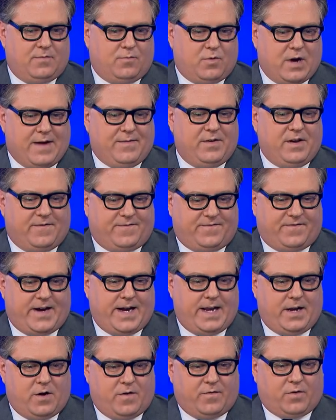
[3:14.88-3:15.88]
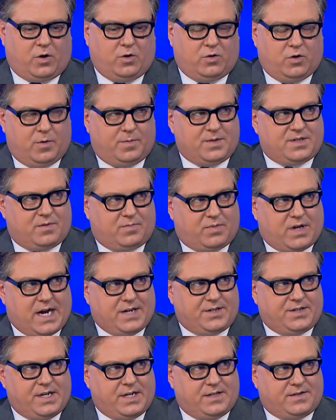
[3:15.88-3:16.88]
we're having a fight over global
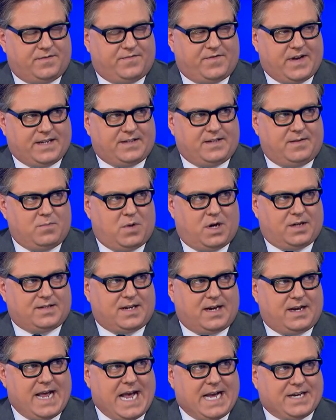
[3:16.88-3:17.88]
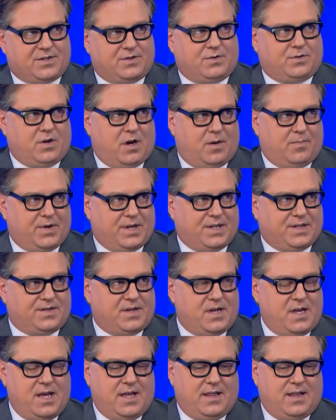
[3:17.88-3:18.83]
supply chains affecting multinational companies.